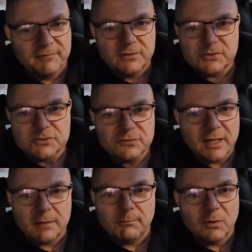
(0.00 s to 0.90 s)
if you're just
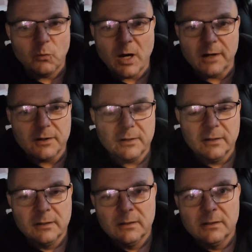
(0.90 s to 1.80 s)
drinking water,
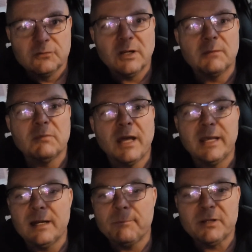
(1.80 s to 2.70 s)
I
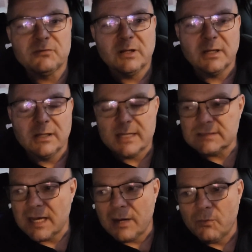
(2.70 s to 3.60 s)
get up, I drink a
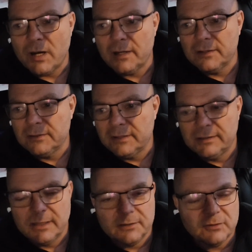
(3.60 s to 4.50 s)
glass of hot water,
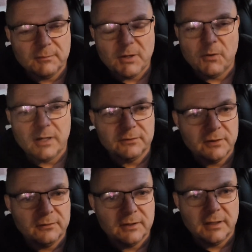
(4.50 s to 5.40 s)
and then I drink my water
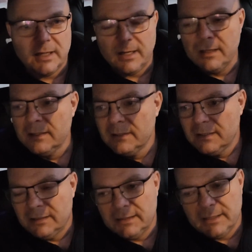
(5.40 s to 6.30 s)
throughout the day.
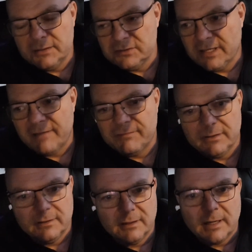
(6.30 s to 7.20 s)
And then I usually have
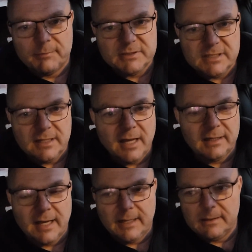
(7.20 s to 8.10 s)
a cup of tea at
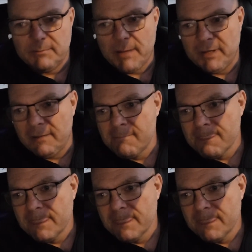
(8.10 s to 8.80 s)
night. And maybe